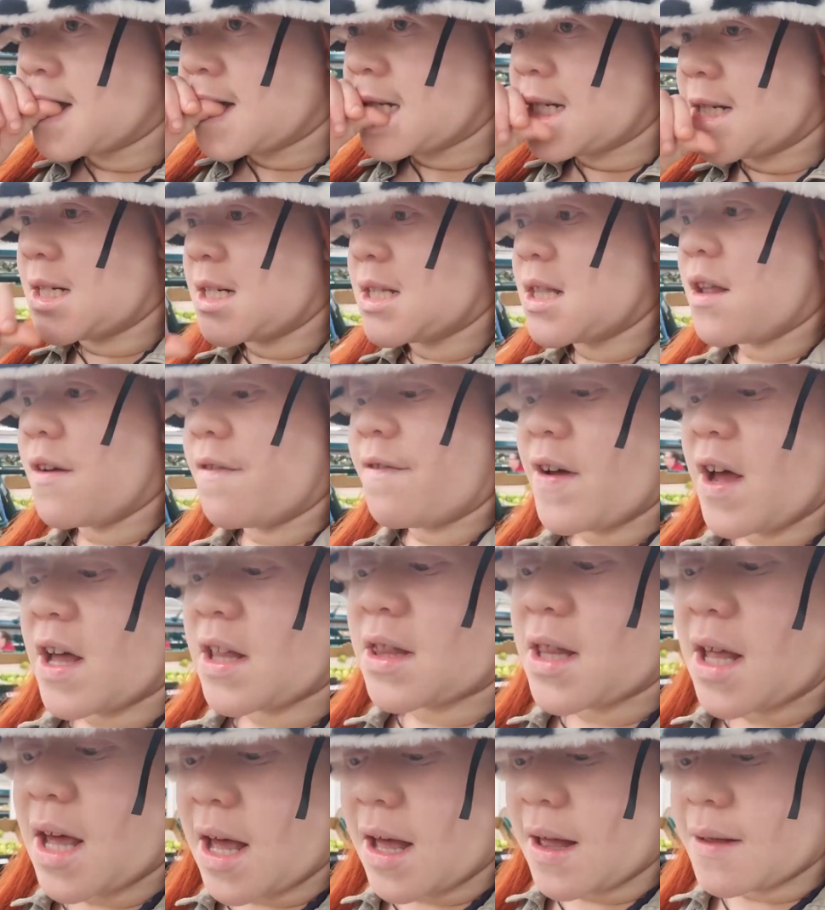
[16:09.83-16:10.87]
And the fact
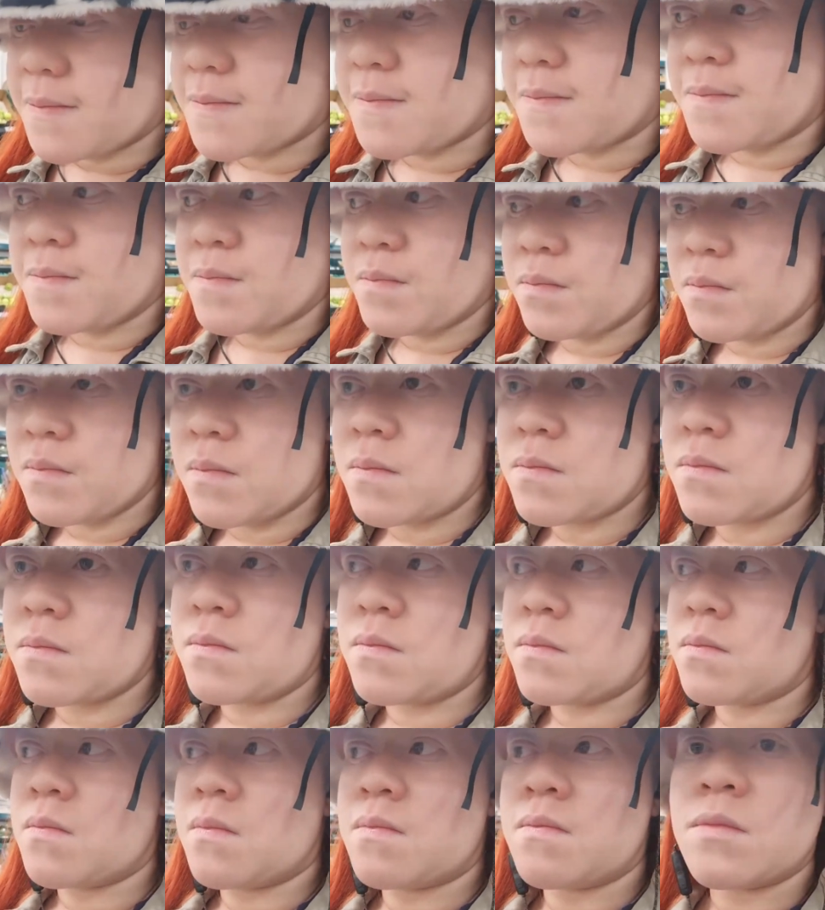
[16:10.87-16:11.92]
that
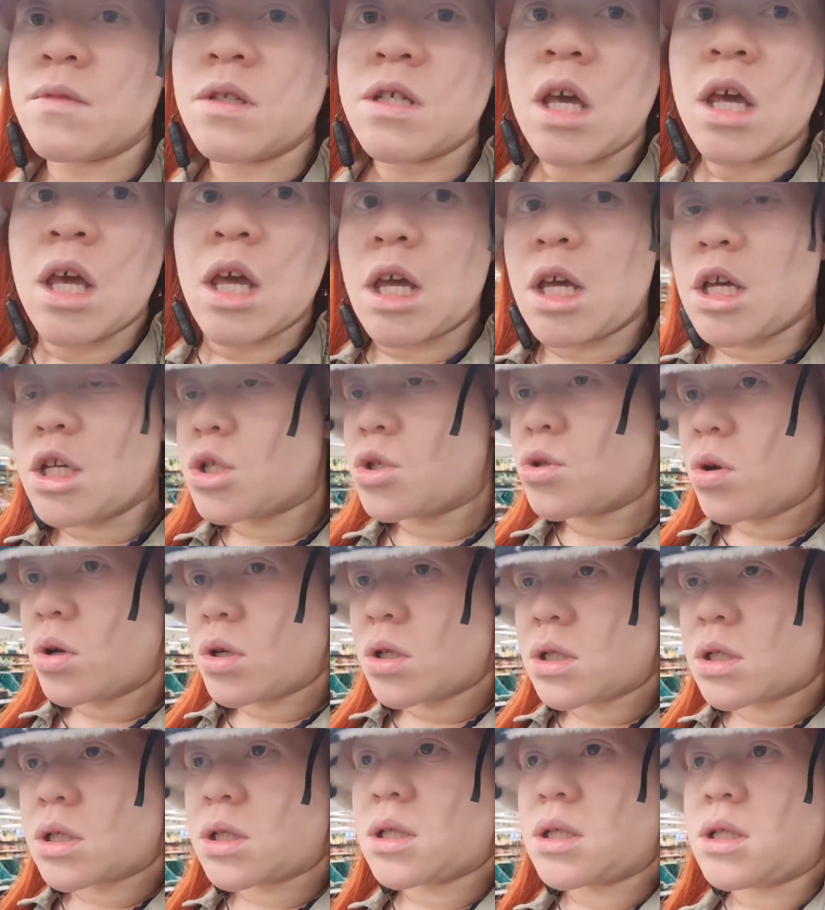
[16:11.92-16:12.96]
he's not
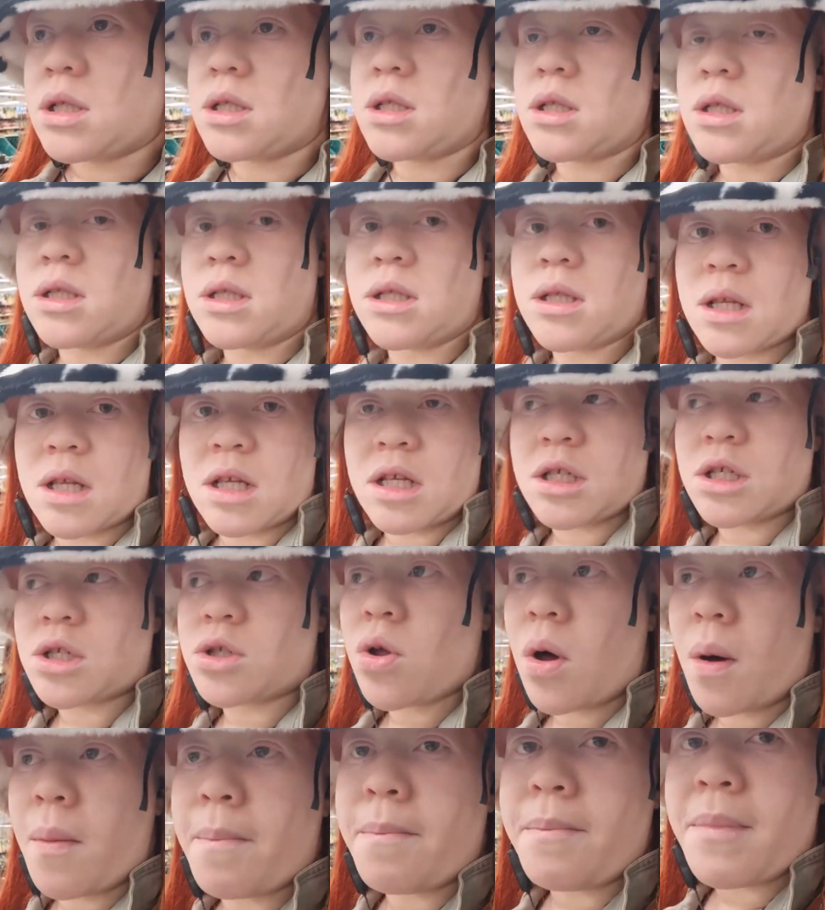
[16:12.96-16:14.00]

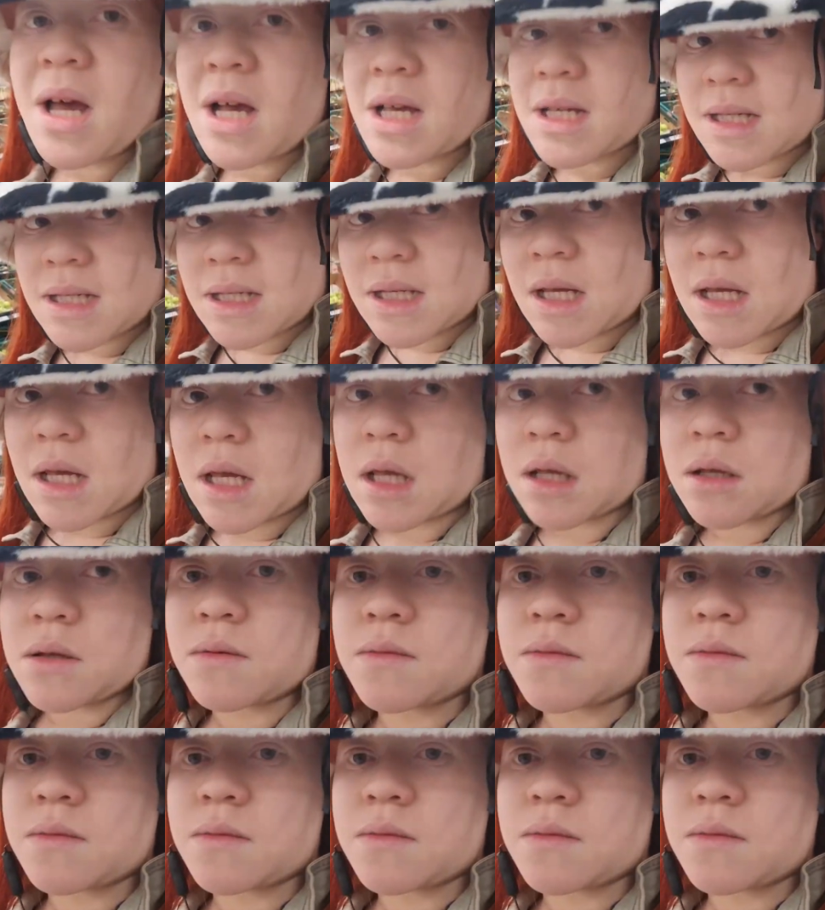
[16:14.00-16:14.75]
messy.